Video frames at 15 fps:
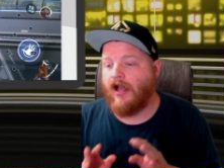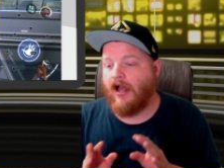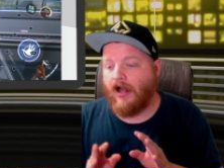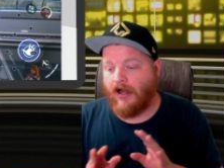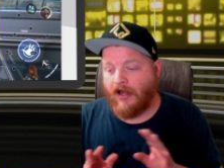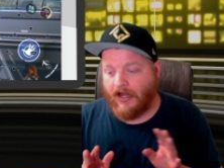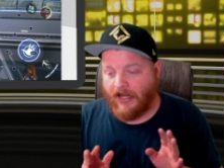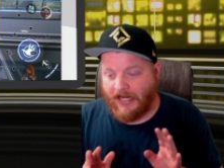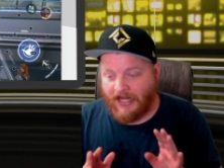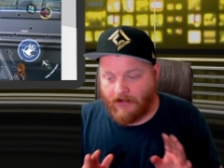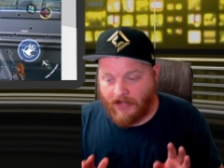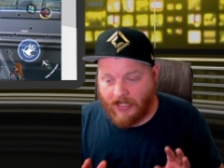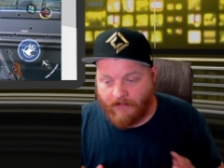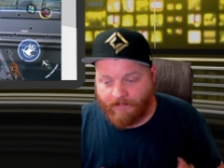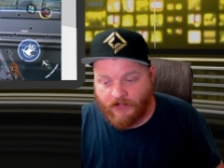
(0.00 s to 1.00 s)

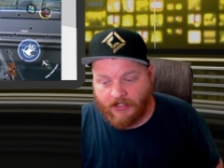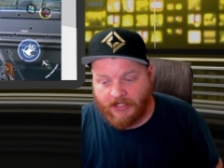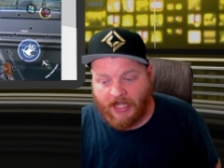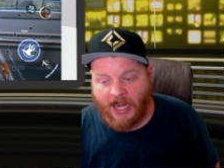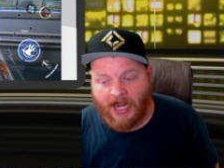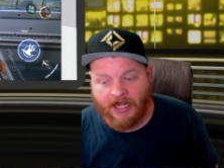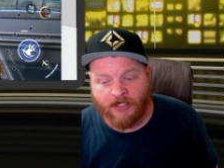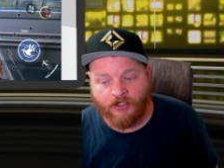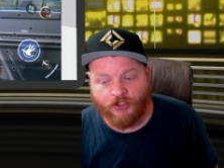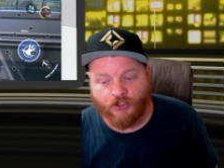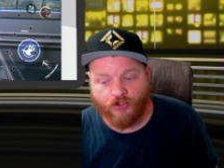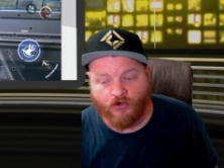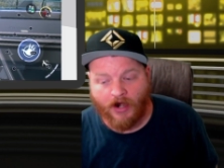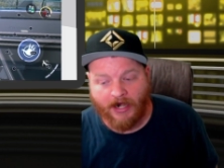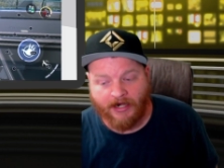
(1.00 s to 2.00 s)
If you can,
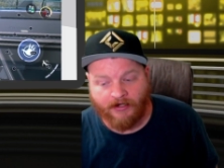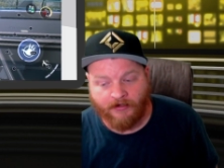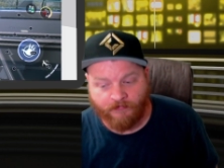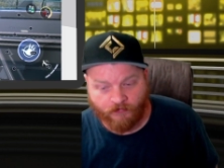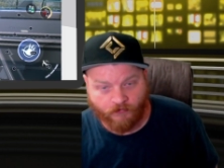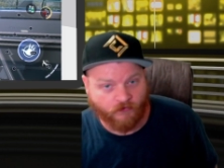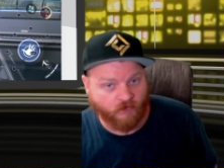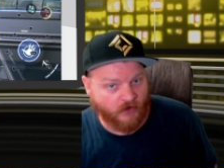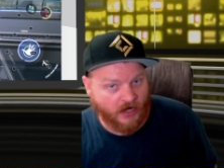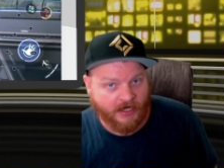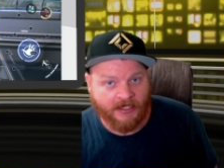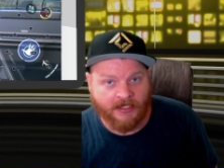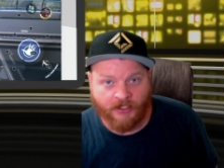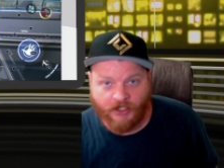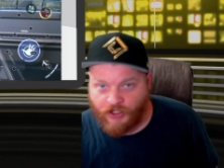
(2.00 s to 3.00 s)
try
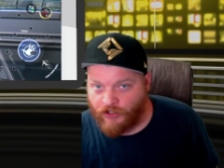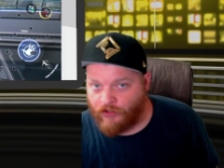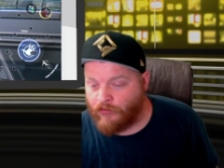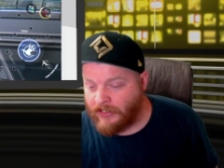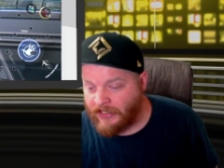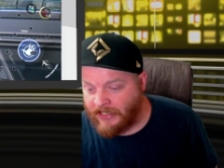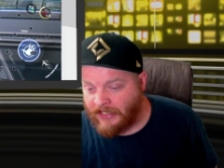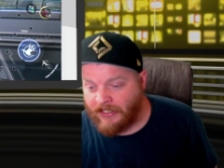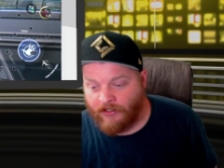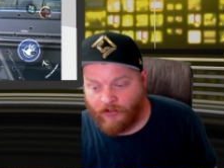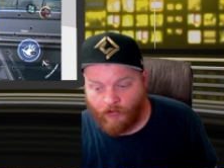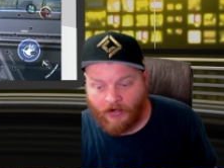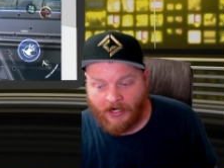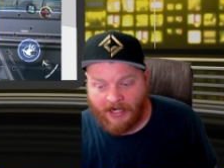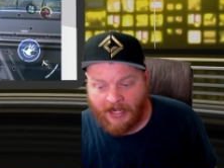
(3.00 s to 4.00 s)
running Q and Eing your
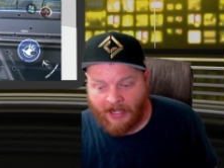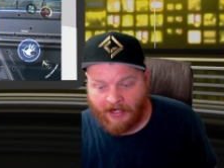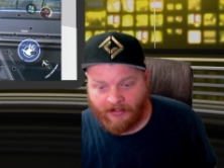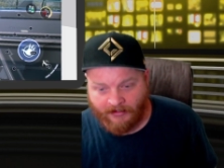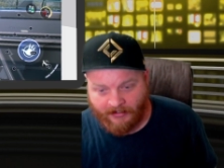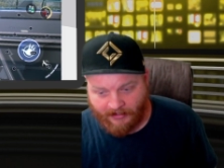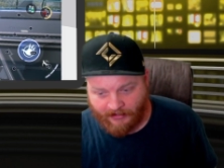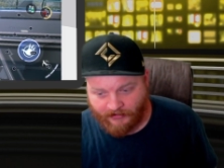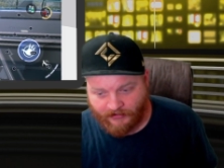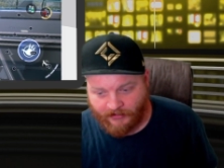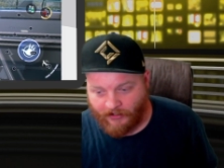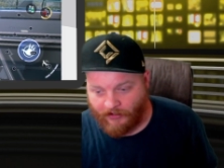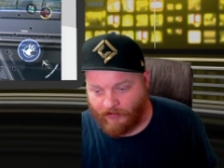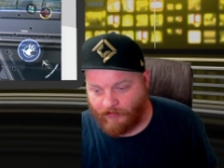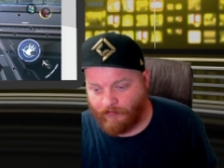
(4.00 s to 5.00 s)
way out of there.
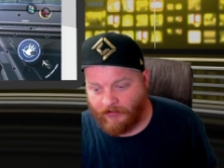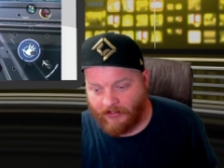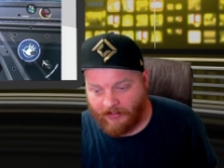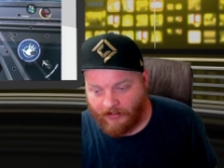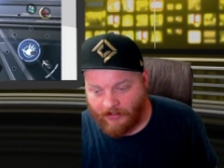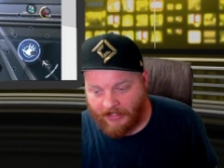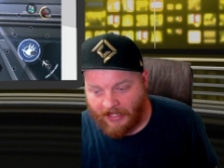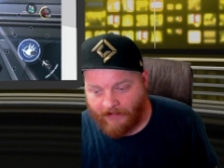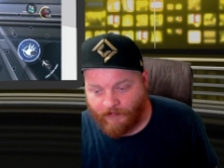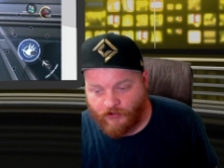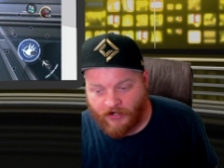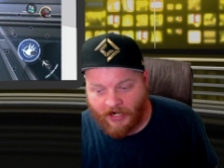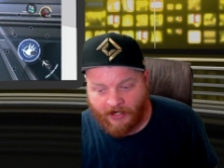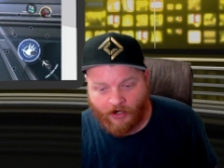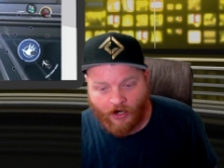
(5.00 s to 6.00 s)
So if you're
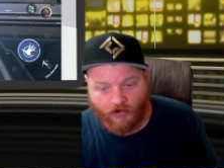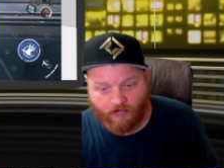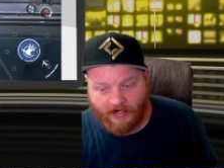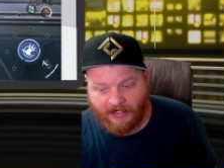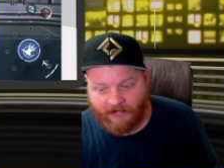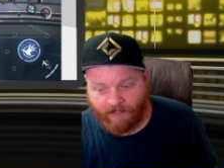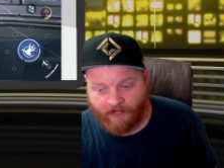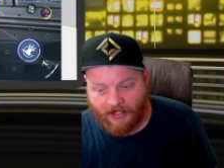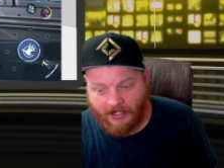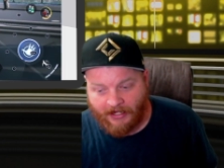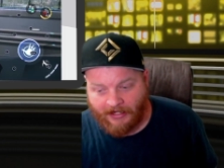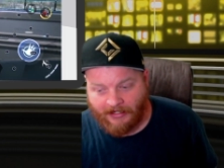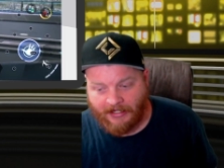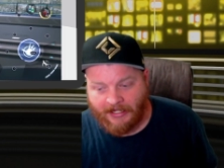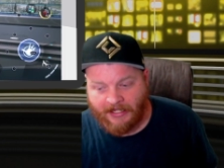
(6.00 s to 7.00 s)
not already
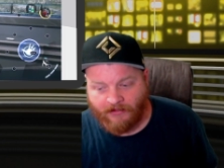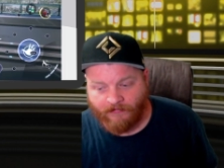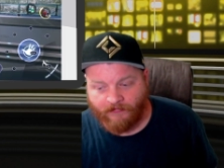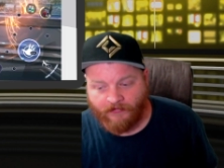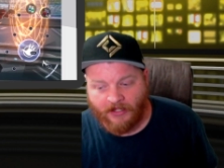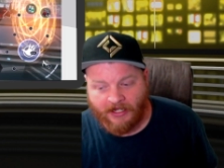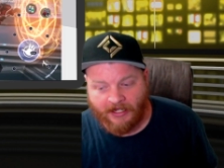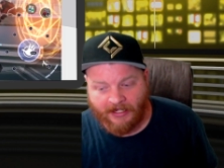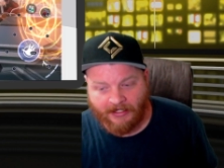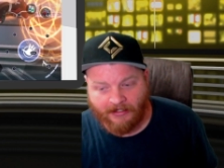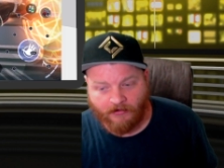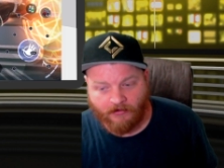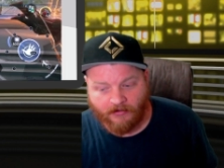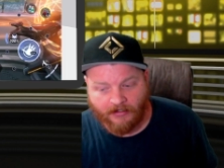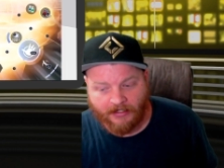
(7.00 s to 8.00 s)
flying, hit flying,
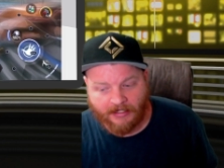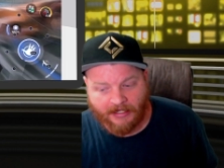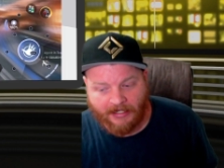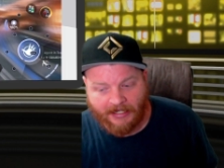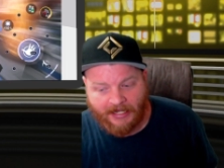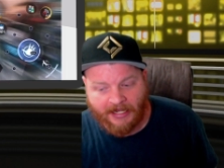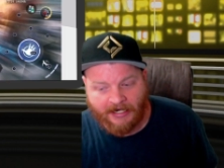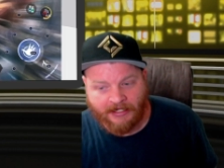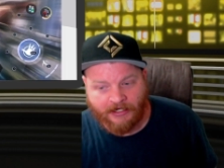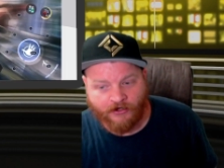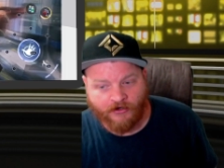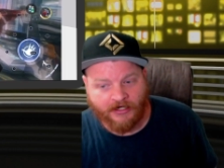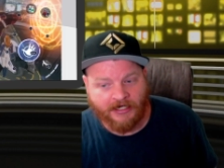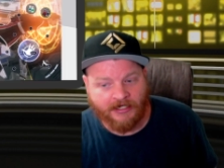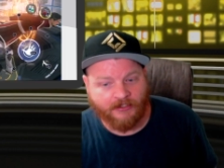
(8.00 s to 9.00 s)
hitting your
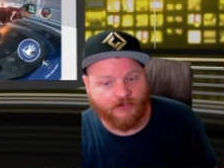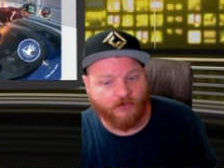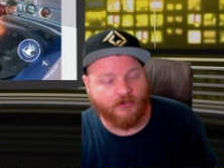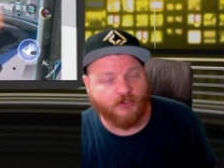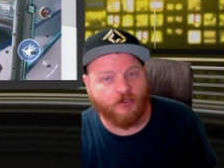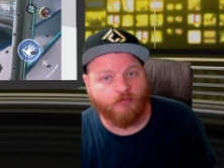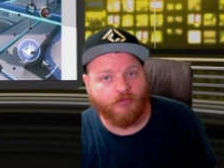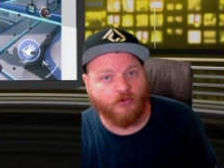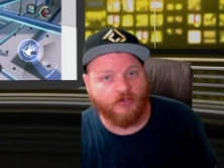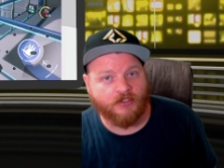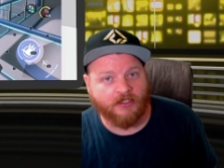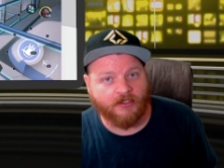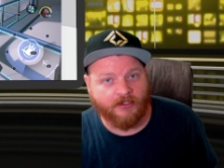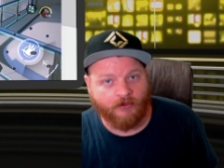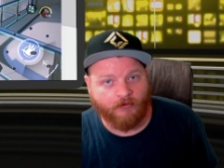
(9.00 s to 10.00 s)
E so that you boost a
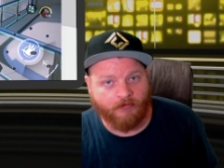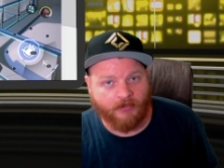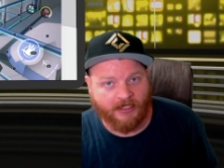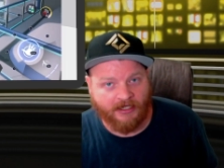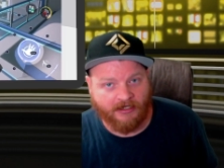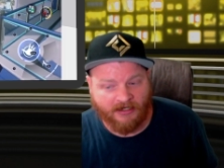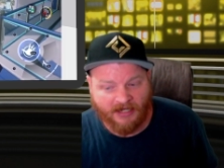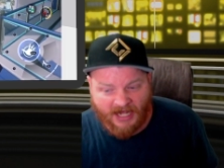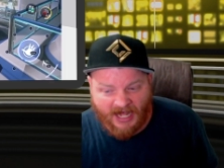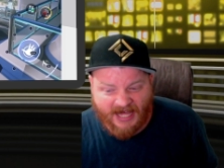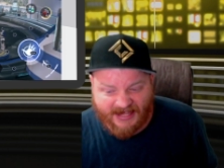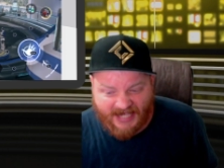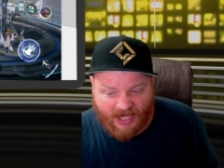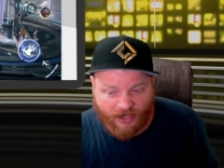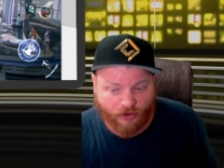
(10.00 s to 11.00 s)
little bit.
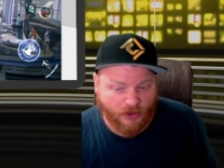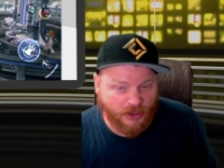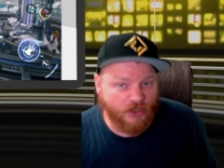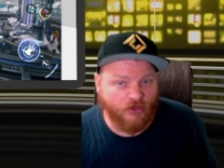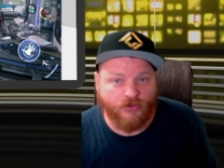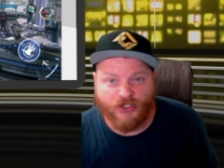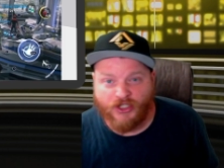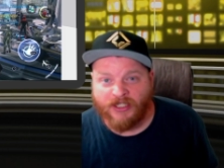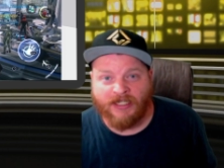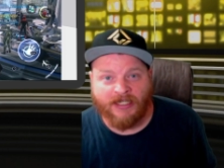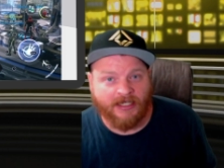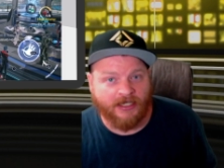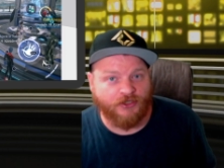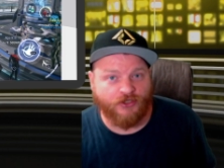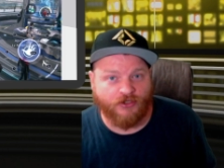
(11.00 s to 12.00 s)
That'll usually
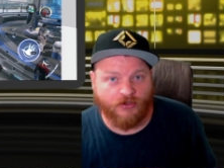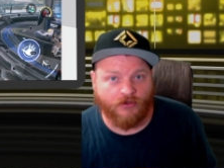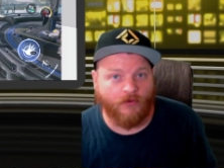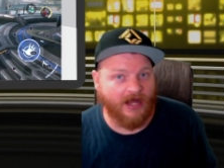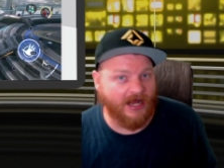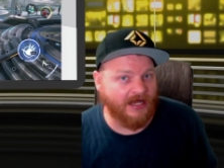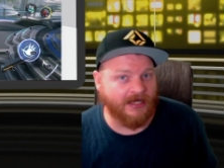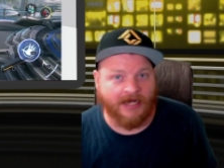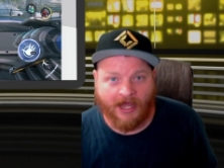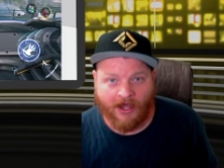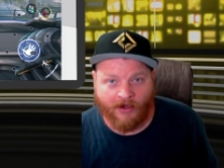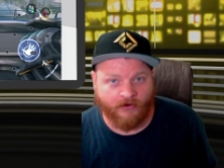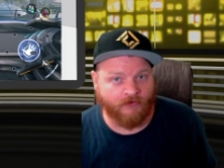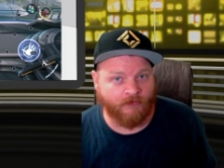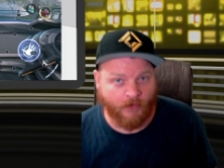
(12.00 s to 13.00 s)
get you away and
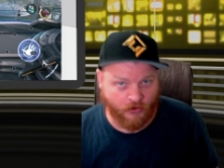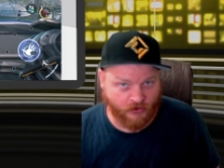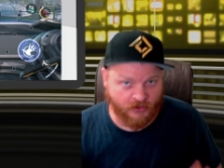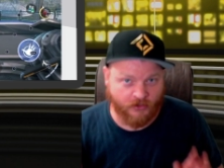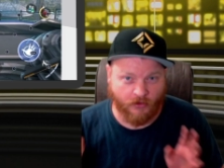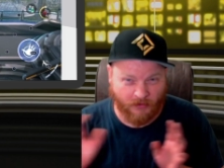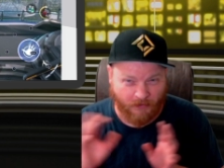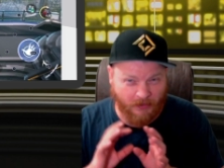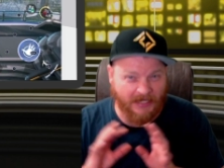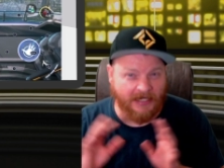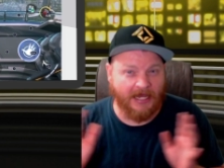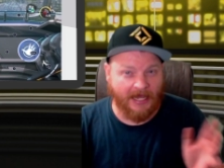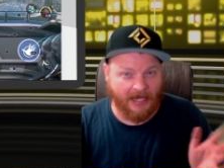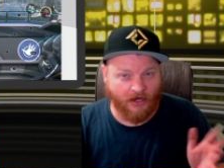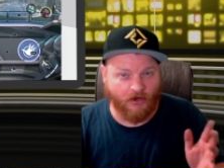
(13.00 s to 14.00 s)
out of most of those big
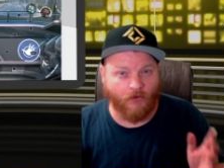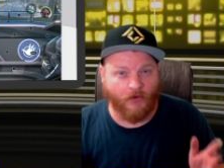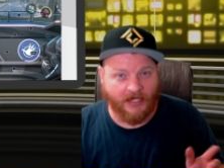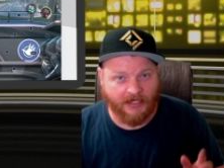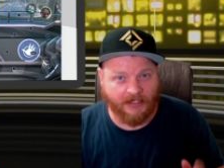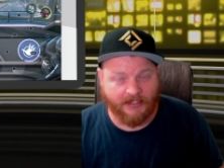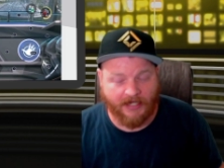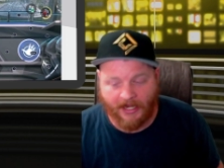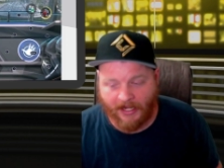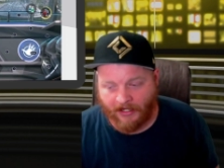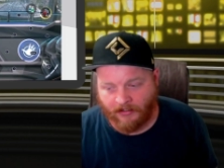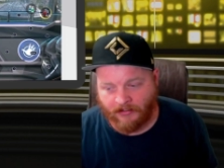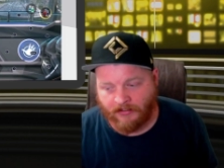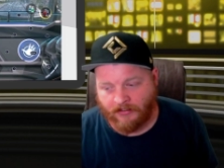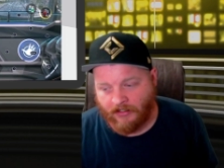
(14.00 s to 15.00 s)
AoE
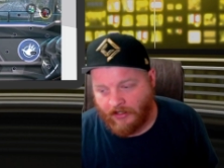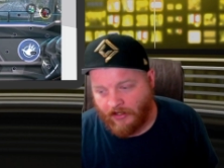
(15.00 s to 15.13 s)
attacks.